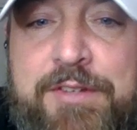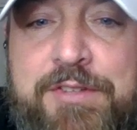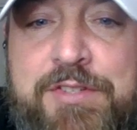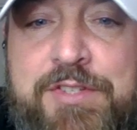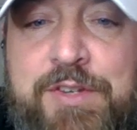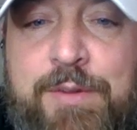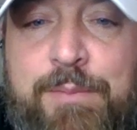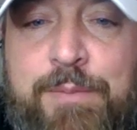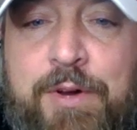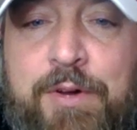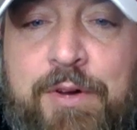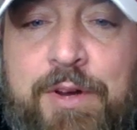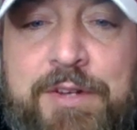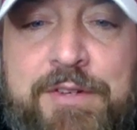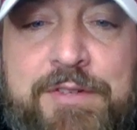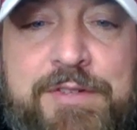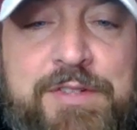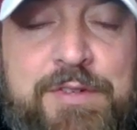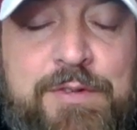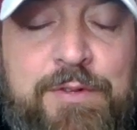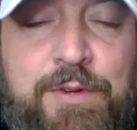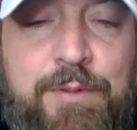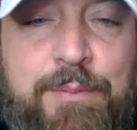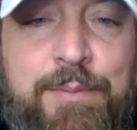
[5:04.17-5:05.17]

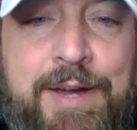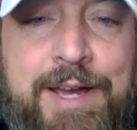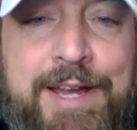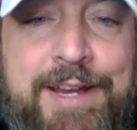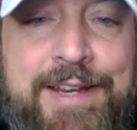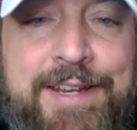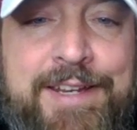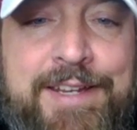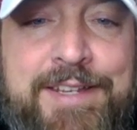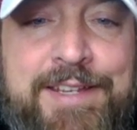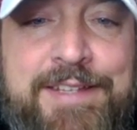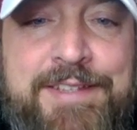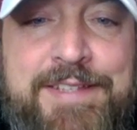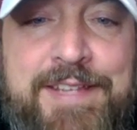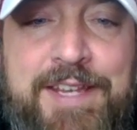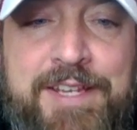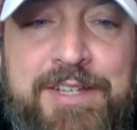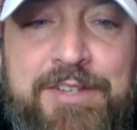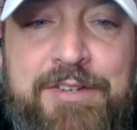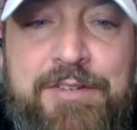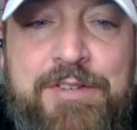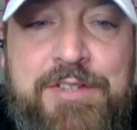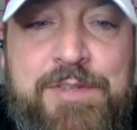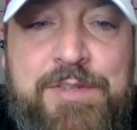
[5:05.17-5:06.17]
Jimbo_Mont, and
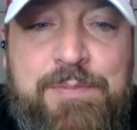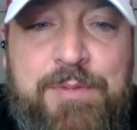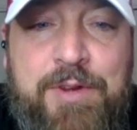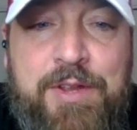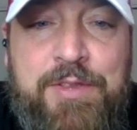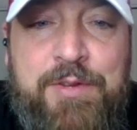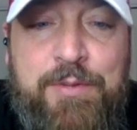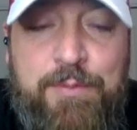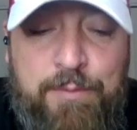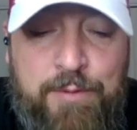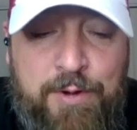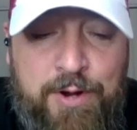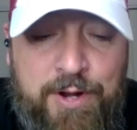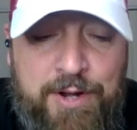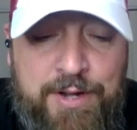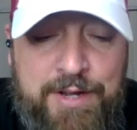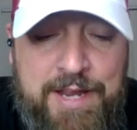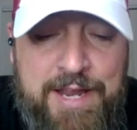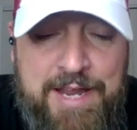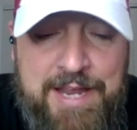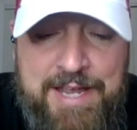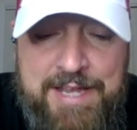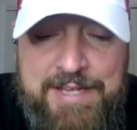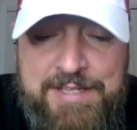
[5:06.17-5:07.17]
continue to spread the
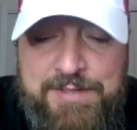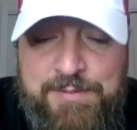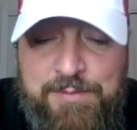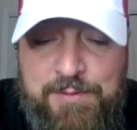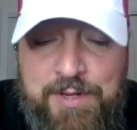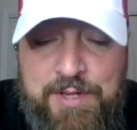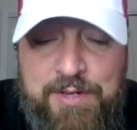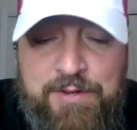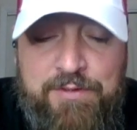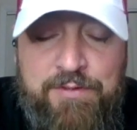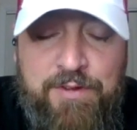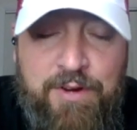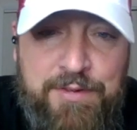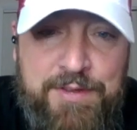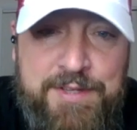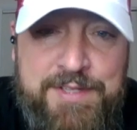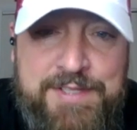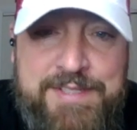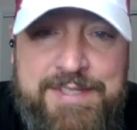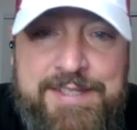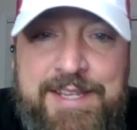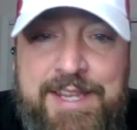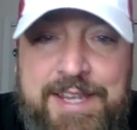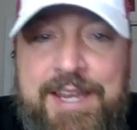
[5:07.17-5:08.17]
word as we grow
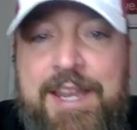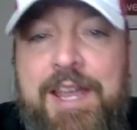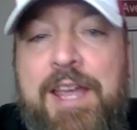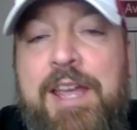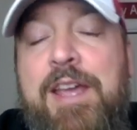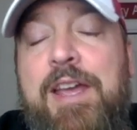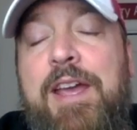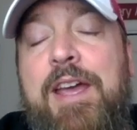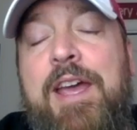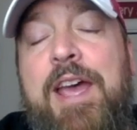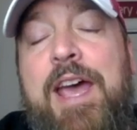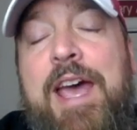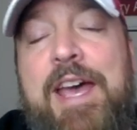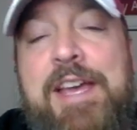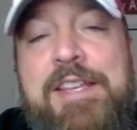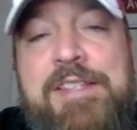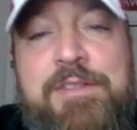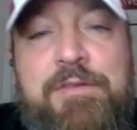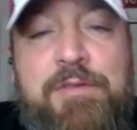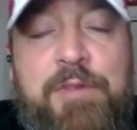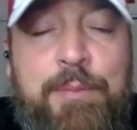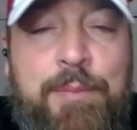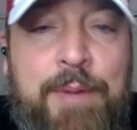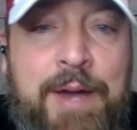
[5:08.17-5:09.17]
this thing.
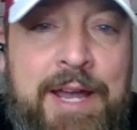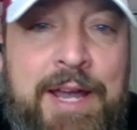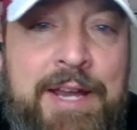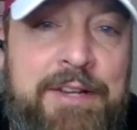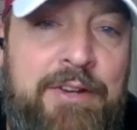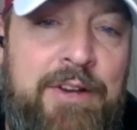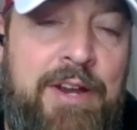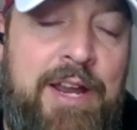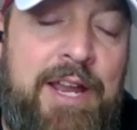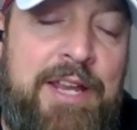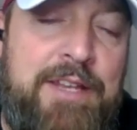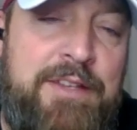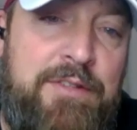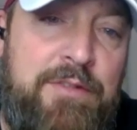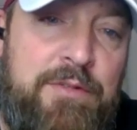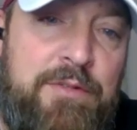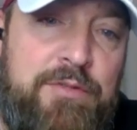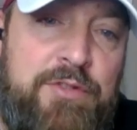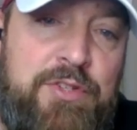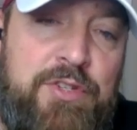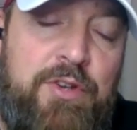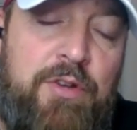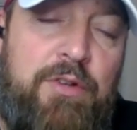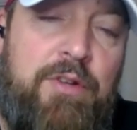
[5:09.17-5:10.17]
As a reminder, I
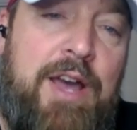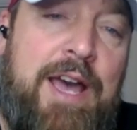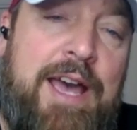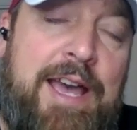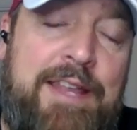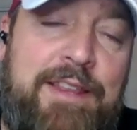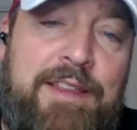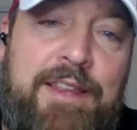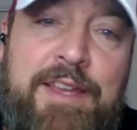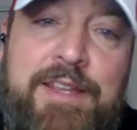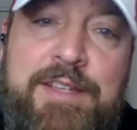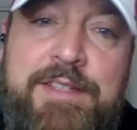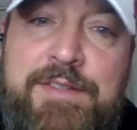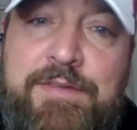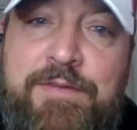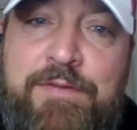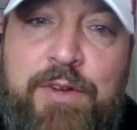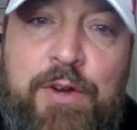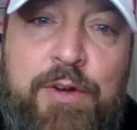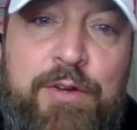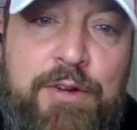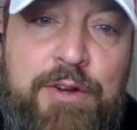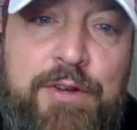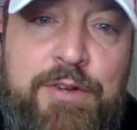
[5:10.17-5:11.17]
do show highlights,
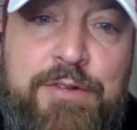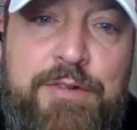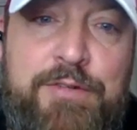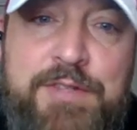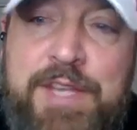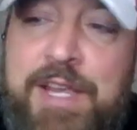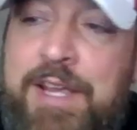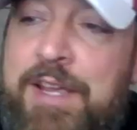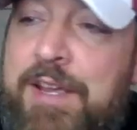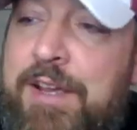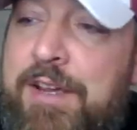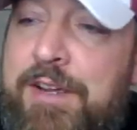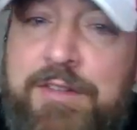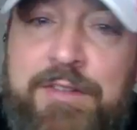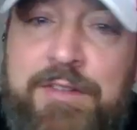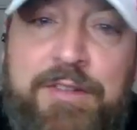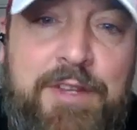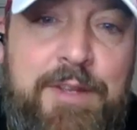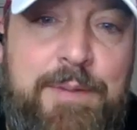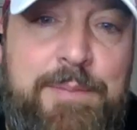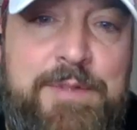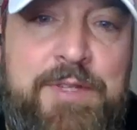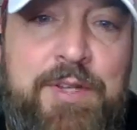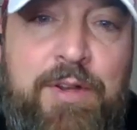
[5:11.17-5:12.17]
photos,
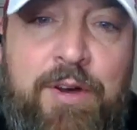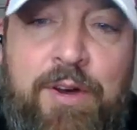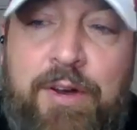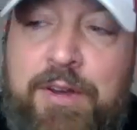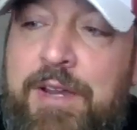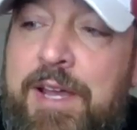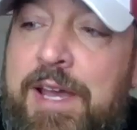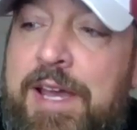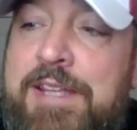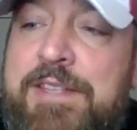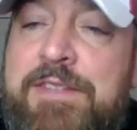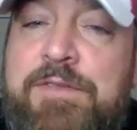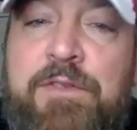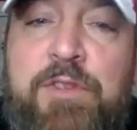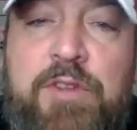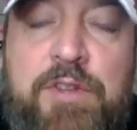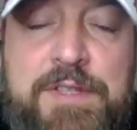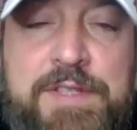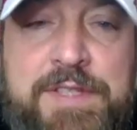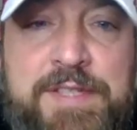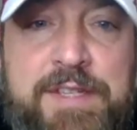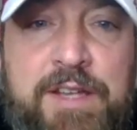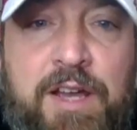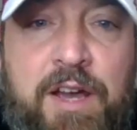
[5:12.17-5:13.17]
clips, all kinds of
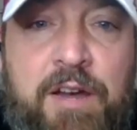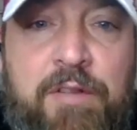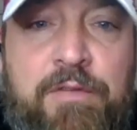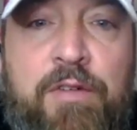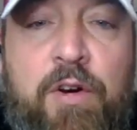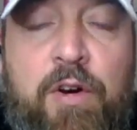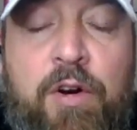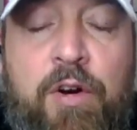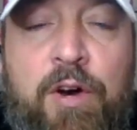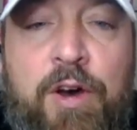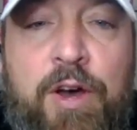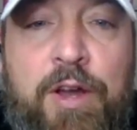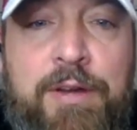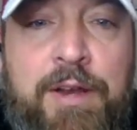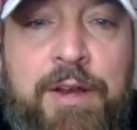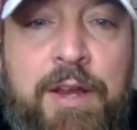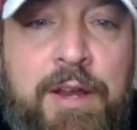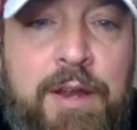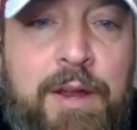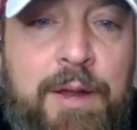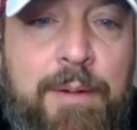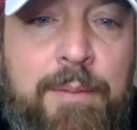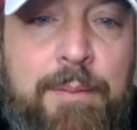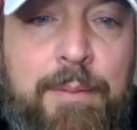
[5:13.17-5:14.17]
good stuff on
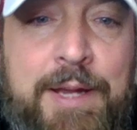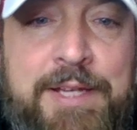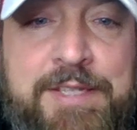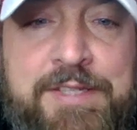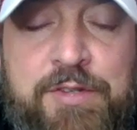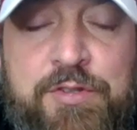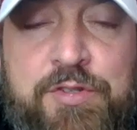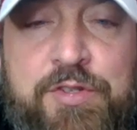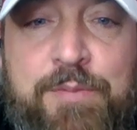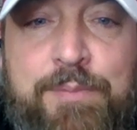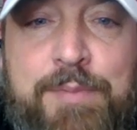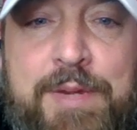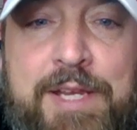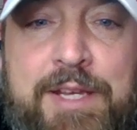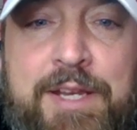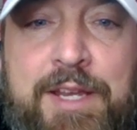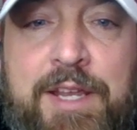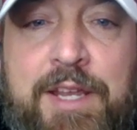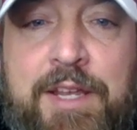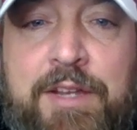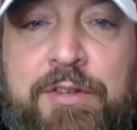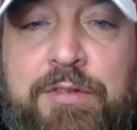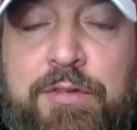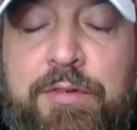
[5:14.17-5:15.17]
my social
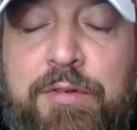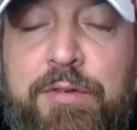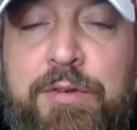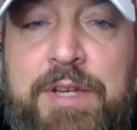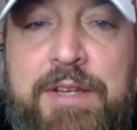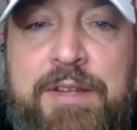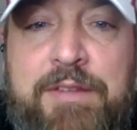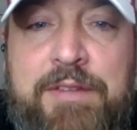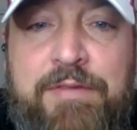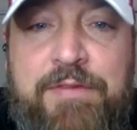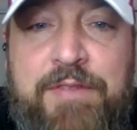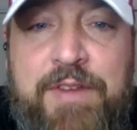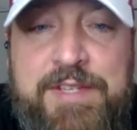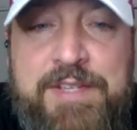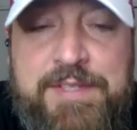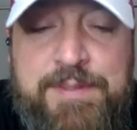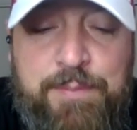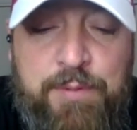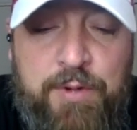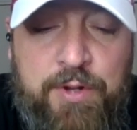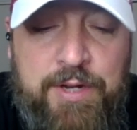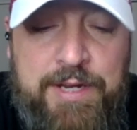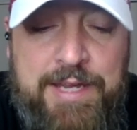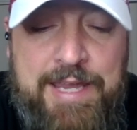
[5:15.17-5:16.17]
media, including the
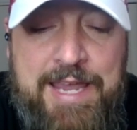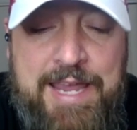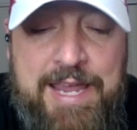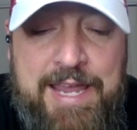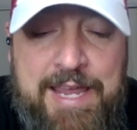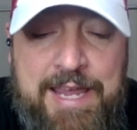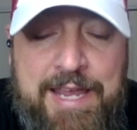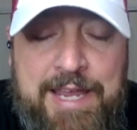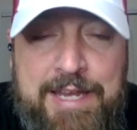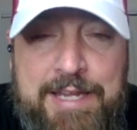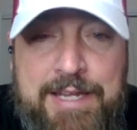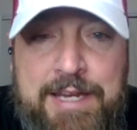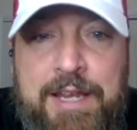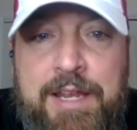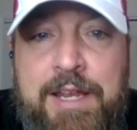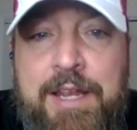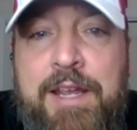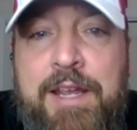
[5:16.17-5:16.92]
Facebook and